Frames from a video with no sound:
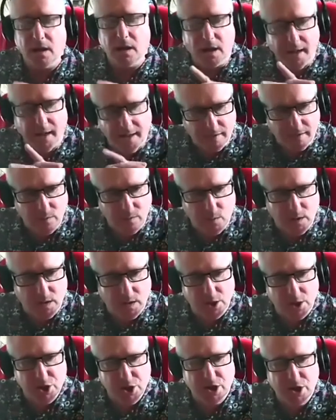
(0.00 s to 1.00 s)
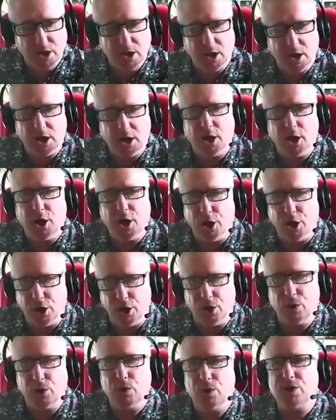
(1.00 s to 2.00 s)
In other words,
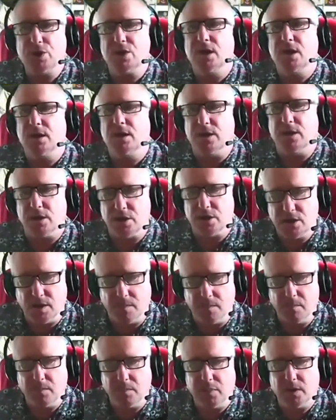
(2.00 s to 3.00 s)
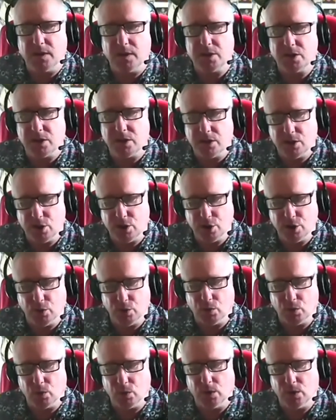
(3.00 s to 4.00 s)
use the simplest
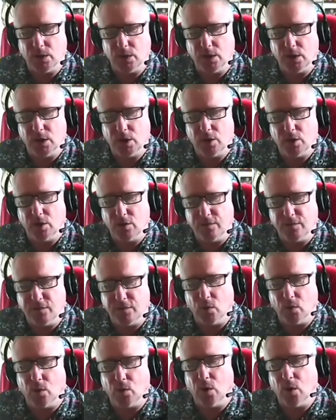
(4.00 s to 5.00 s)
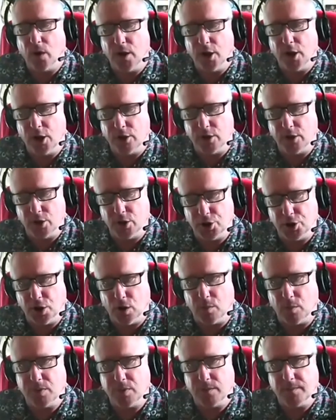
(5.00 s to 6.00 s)
tool for the
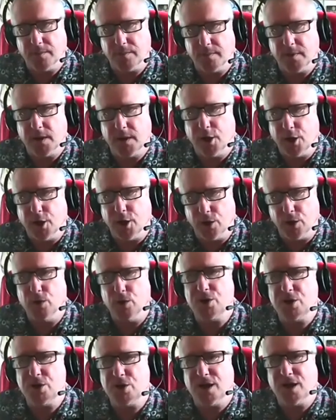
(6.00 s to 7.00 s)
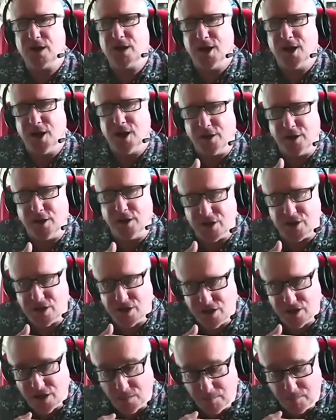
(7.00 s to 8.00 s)
job. Use
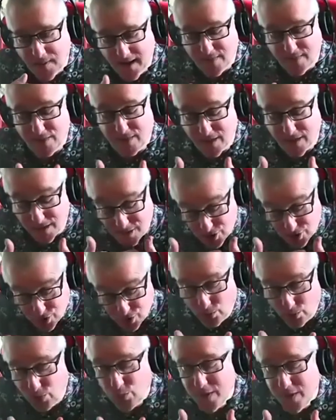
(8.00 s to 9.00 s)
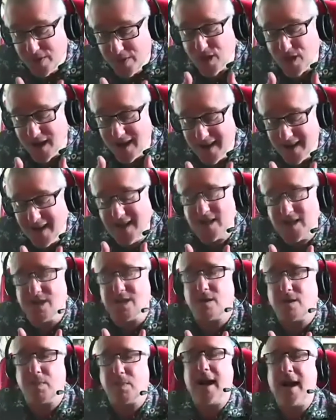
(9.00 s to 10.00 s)
the tool with the
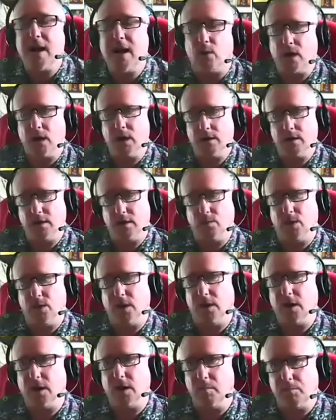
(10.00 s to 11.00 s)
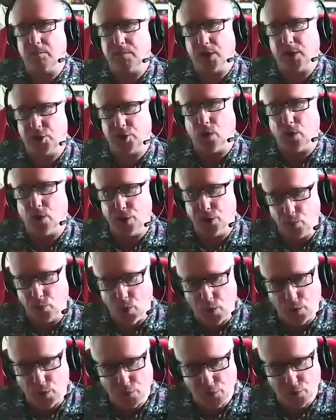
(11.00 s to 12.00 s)
least power that will accomplish what you
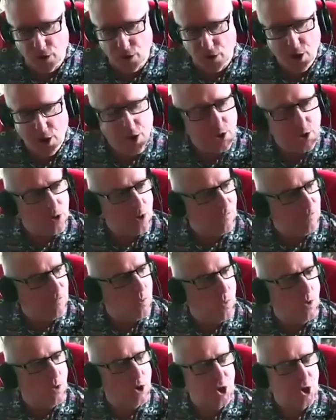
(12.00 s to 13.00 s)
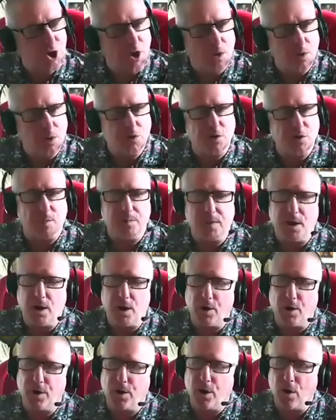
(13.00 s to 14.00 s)
want. So if you want to show something
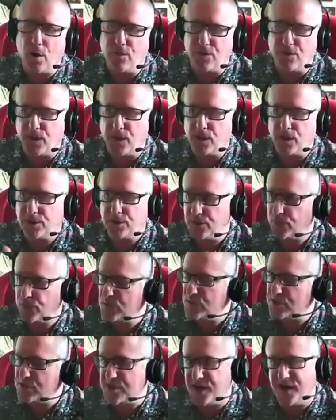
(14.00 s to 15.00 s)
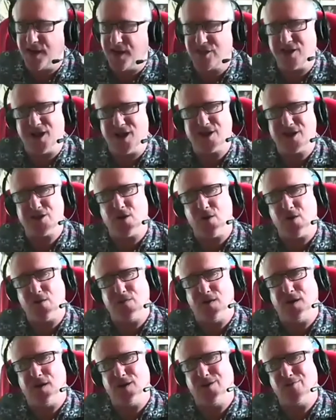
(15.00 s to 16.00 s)
on hover, use CSS
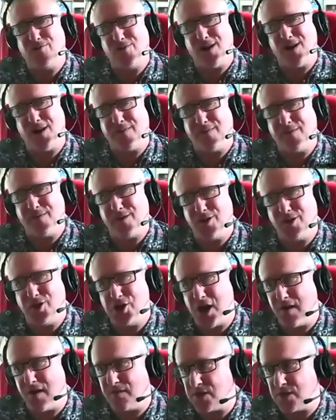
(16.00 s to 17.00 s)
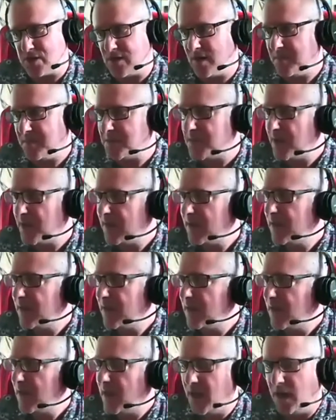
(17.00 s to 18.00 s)
hover rather than JavaScript.
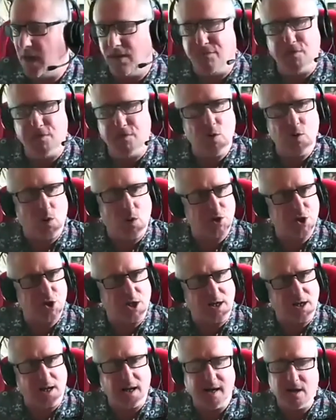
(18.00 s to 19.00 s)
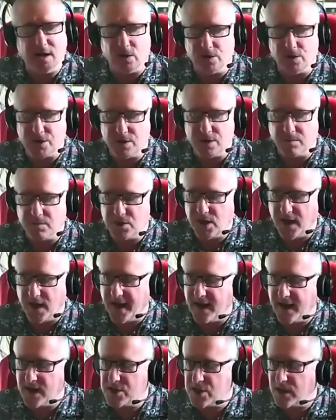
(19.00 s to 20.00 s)
If you want to click on some
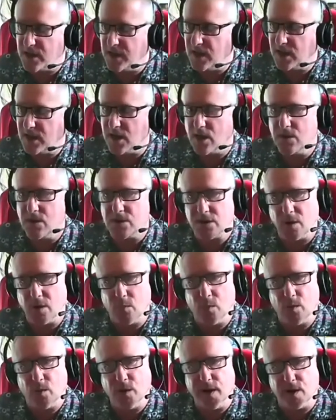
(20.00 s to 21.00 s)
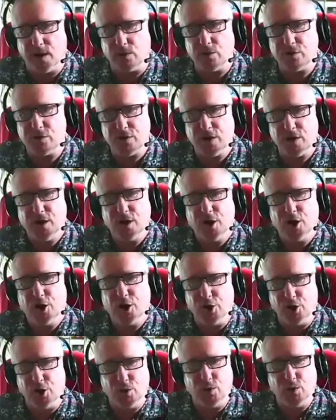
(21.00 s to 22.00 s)
text and it goes somewhere else,
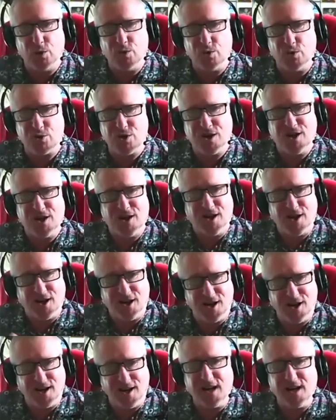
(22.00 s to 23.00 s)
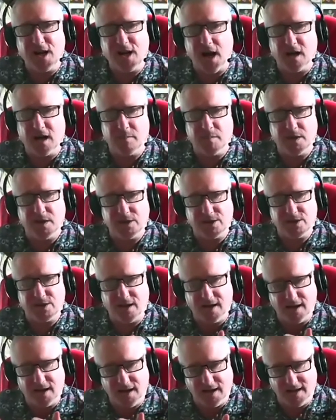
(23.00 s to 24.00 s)
use a link element,
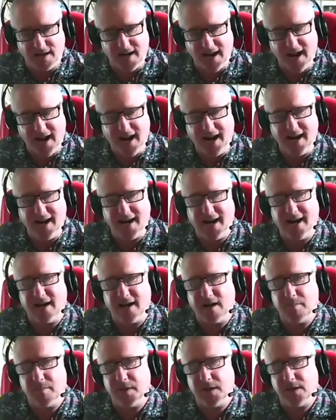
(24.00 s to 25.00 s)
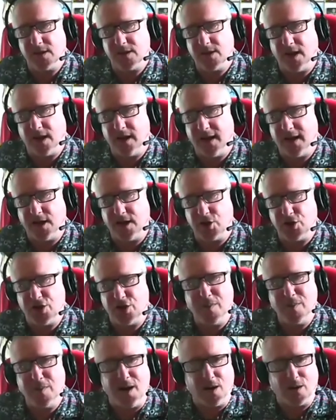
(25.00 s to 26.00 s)
an A element in
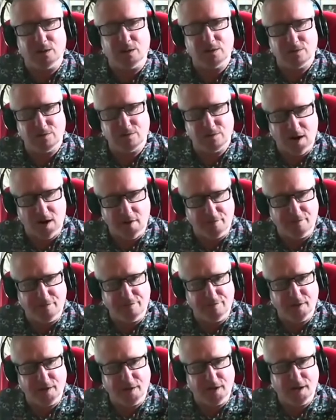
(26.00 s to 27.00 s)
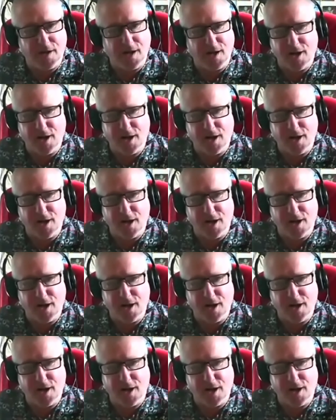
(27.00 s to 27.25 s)
HTML rather than